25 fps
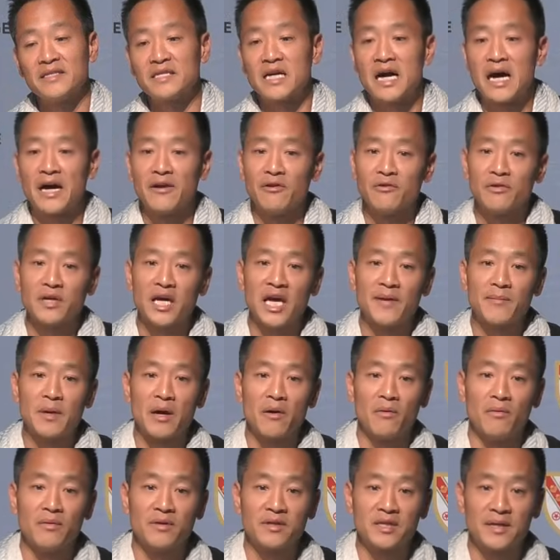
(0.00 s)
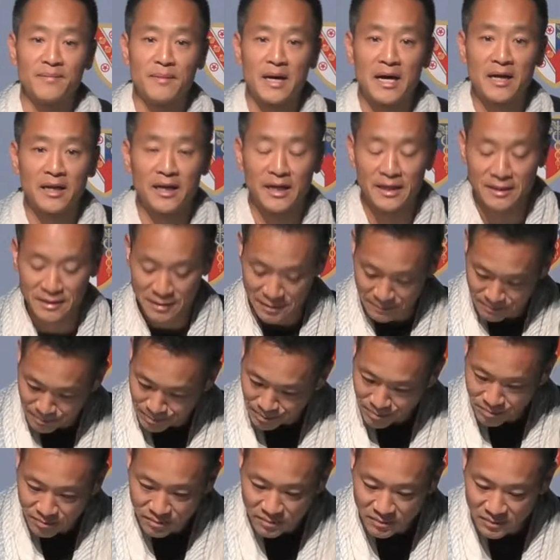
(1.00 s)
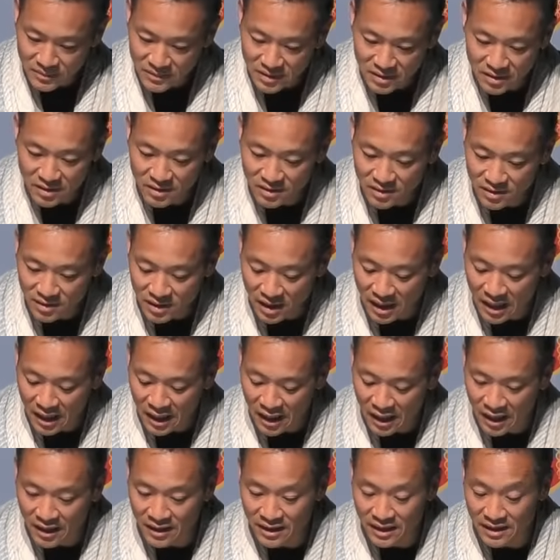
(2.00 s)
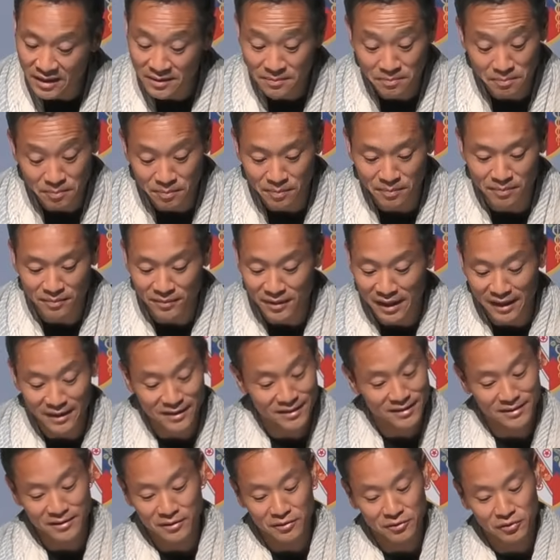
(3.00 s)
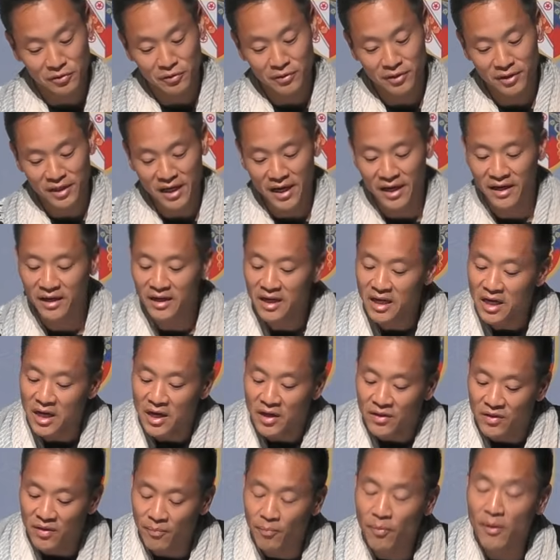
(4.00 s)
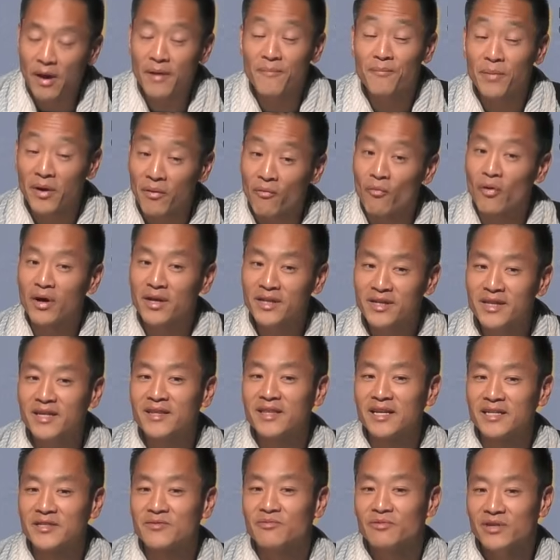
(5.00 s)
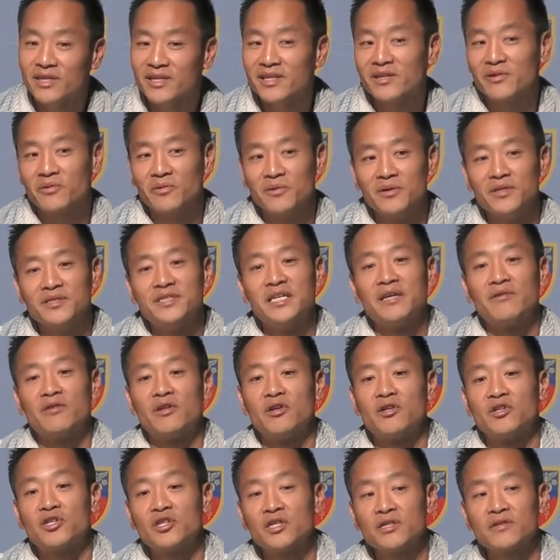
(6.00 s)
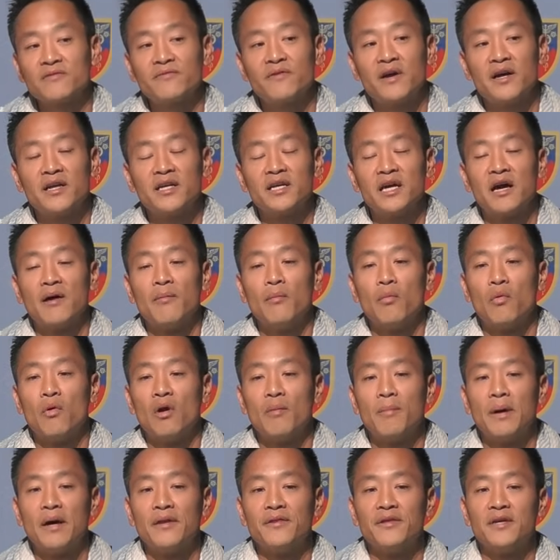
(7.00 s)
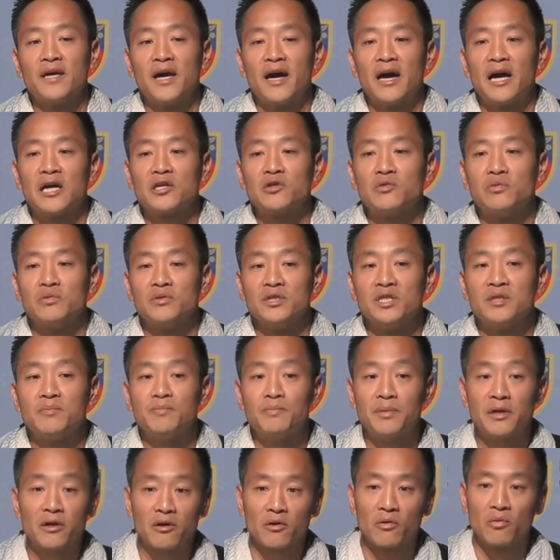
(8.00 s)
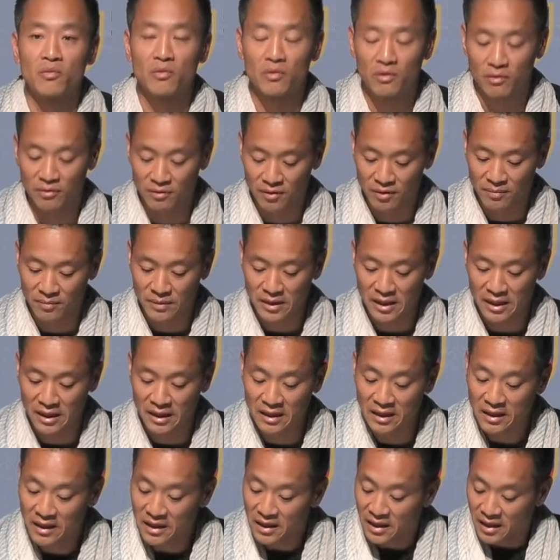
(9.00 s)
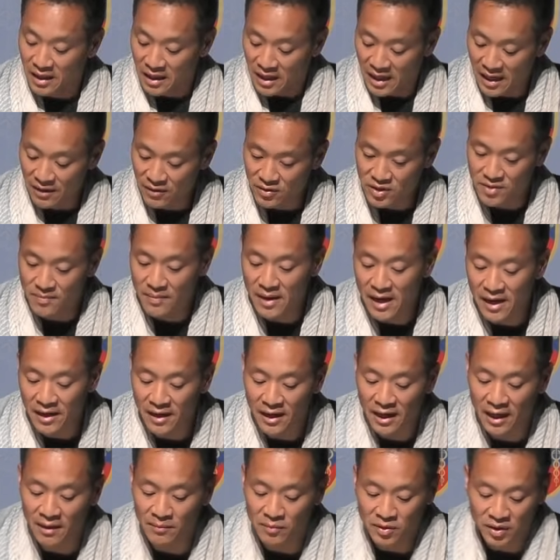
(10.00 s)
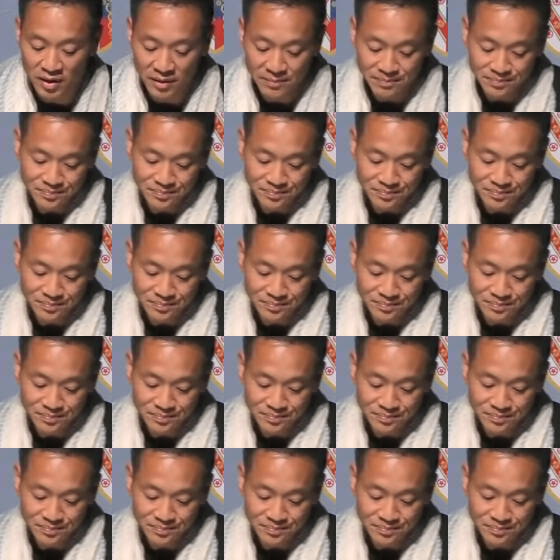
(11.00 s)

god who came out with tamales. Uh, that's it's still true today. The, but one thing that's really cool is that they're just finding out more about the actual spirit world of the Maya. And there's a man named